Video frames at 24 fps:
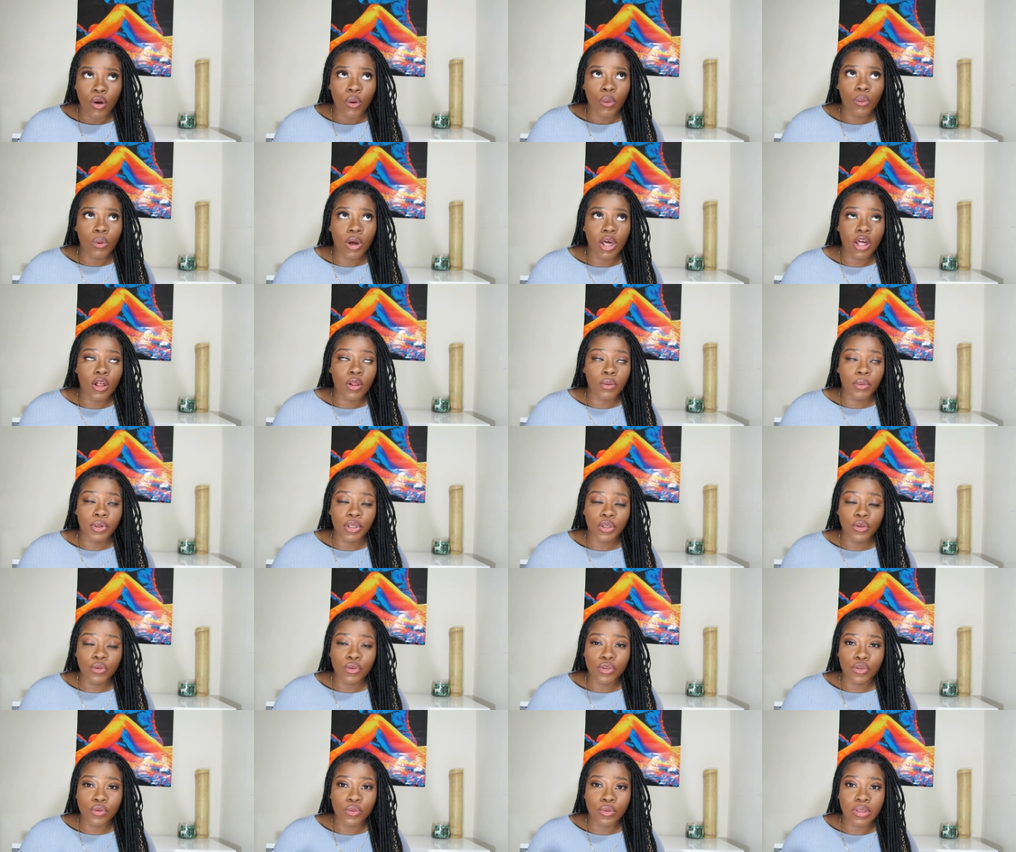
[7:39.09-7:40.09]
well, when
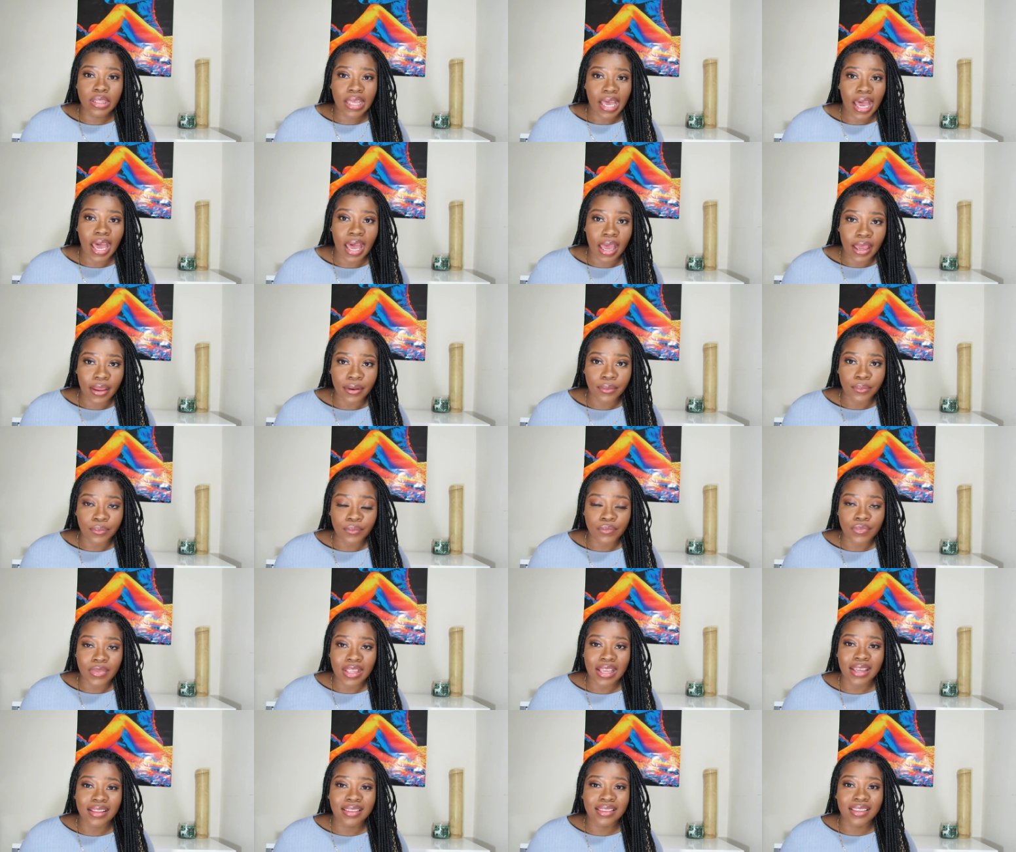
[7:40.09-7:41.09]
you do that,
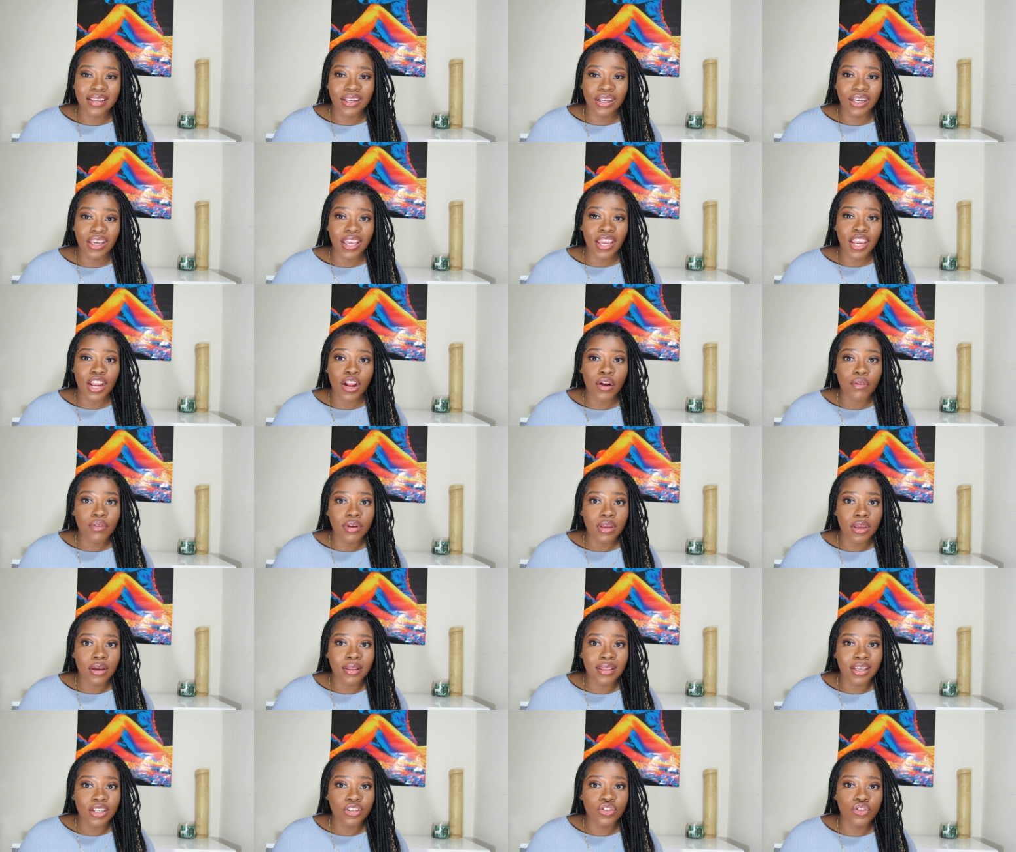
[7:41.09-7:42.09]
the
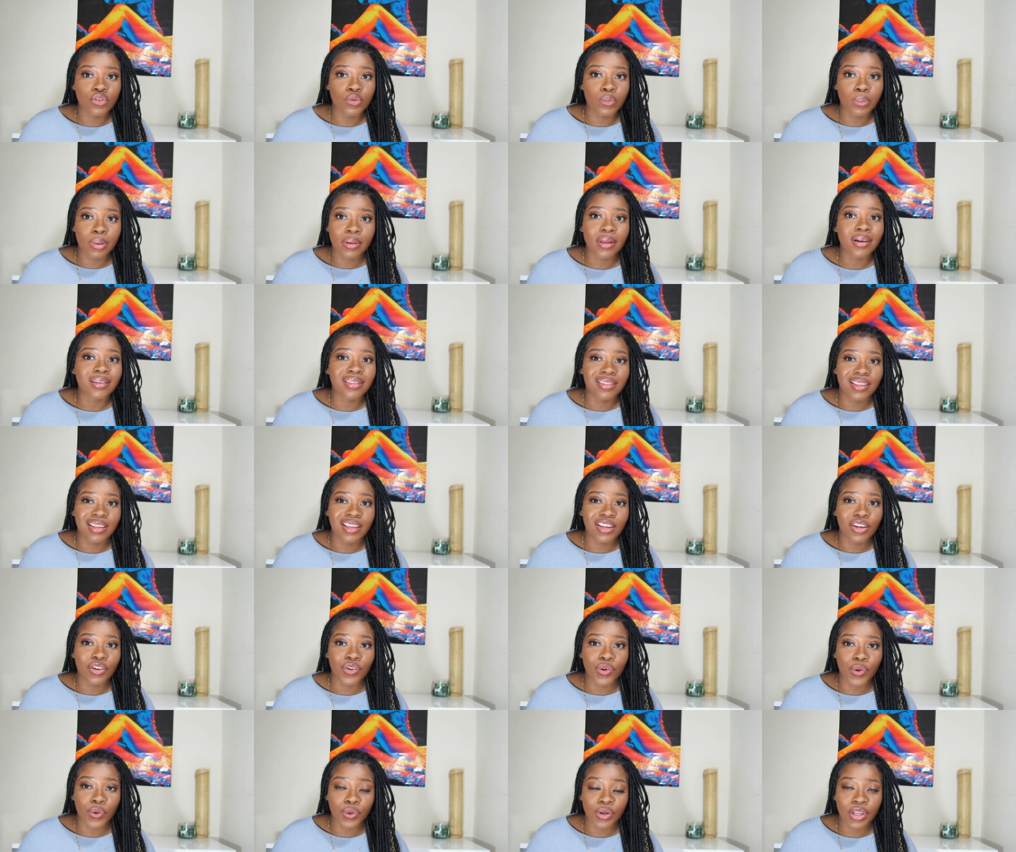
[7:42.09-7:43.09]
area that you pluck the
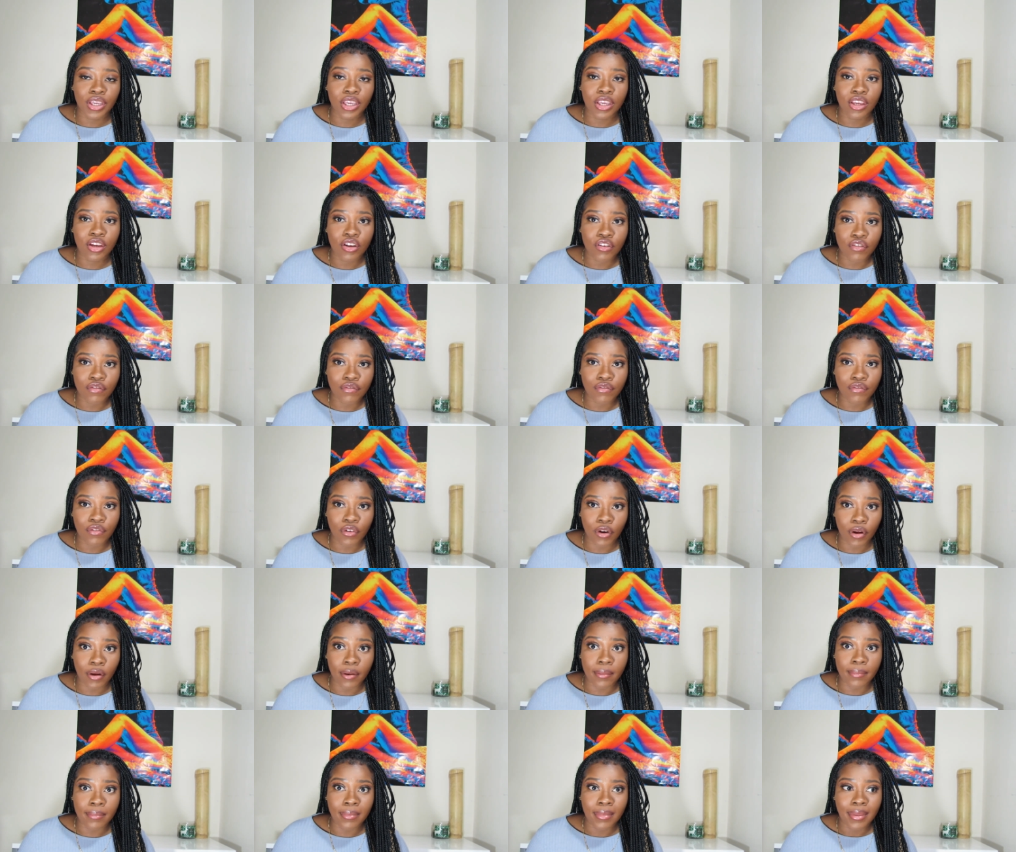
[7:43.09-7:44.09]
ingrown hair
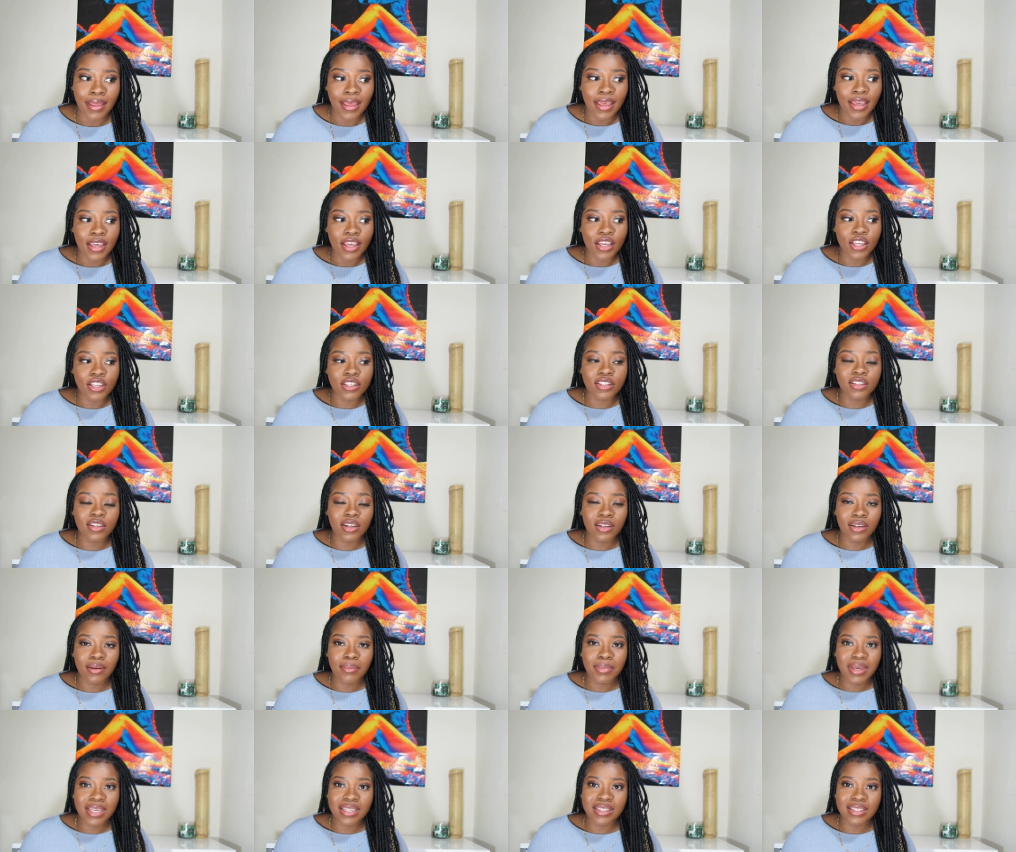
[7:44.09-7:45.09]
from is going
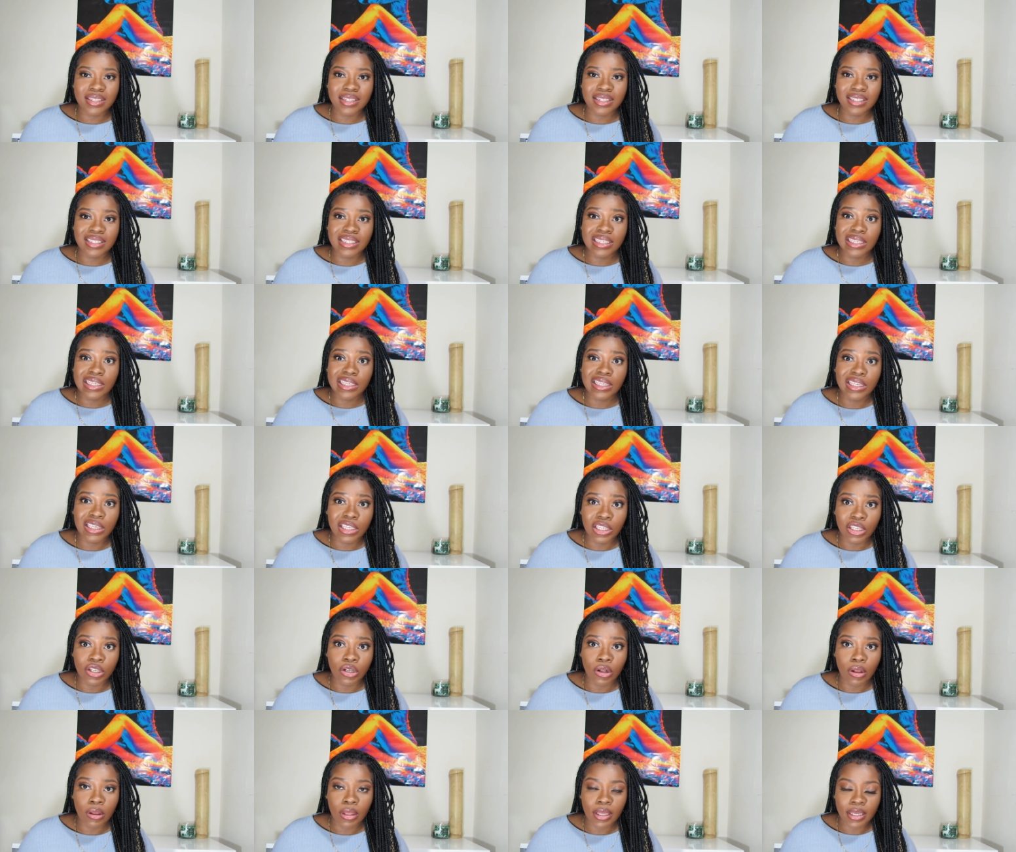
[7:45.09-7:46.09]
to basically
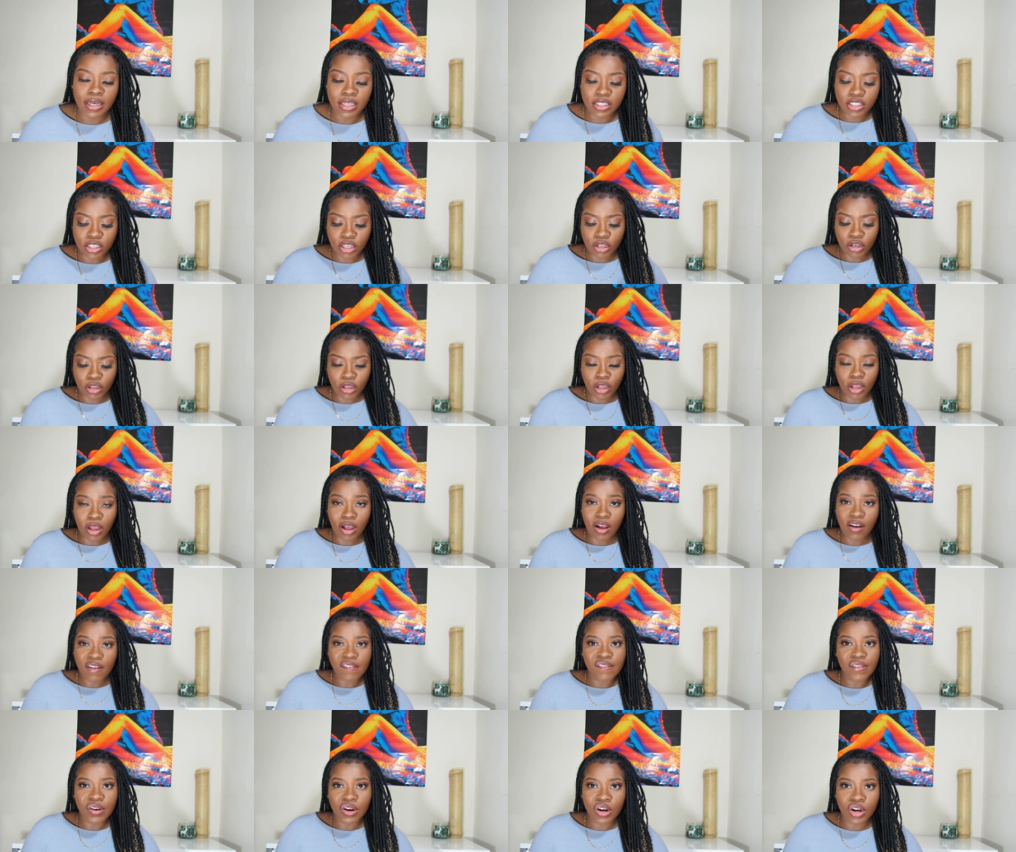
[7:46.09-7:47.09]
heal, and it's going to
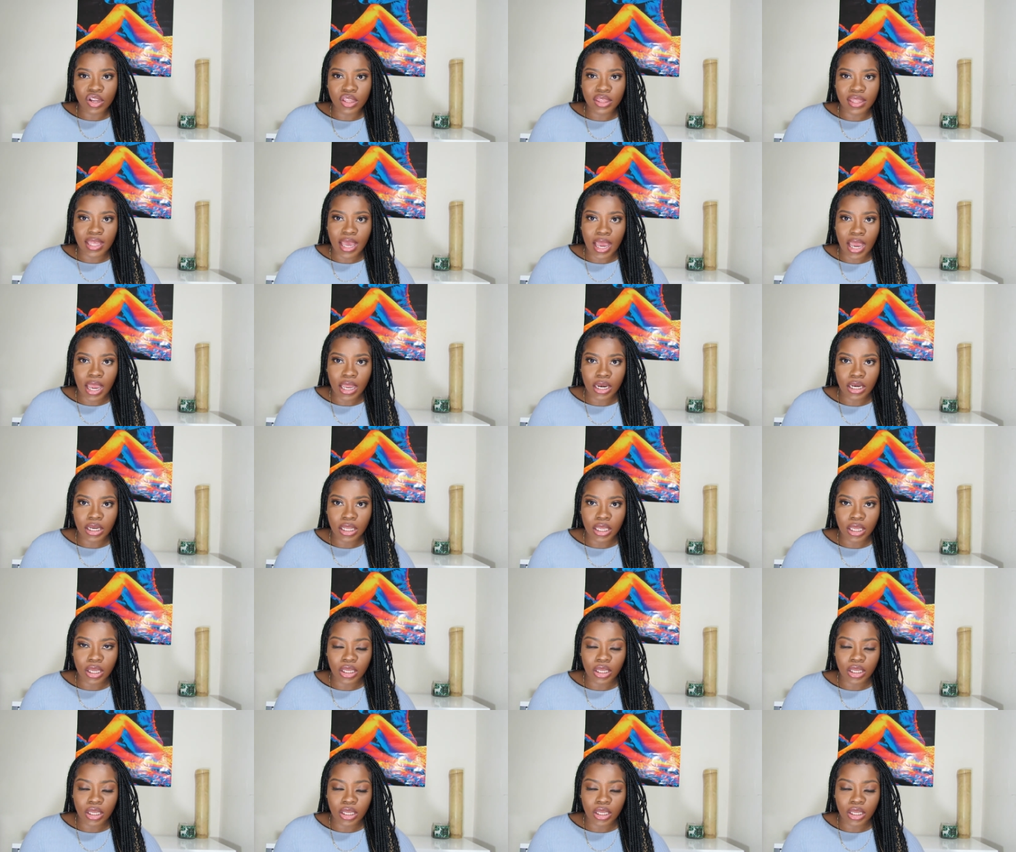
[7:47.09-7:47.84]
cover that,